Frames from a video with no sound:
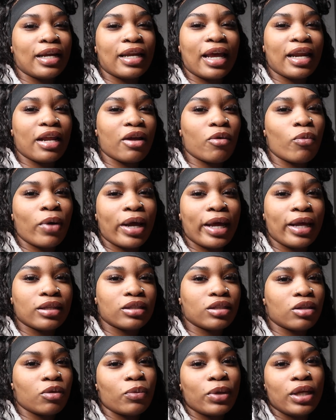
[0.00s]
They didn't
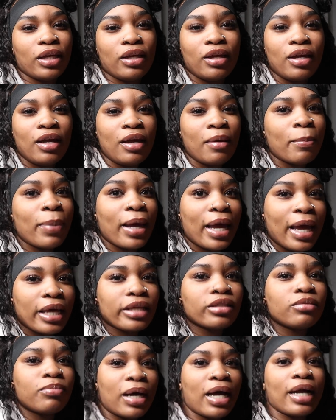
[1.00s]
wait till we
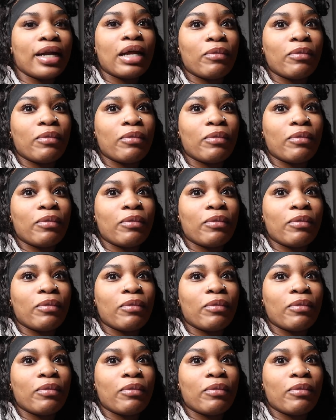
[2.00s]
passed by,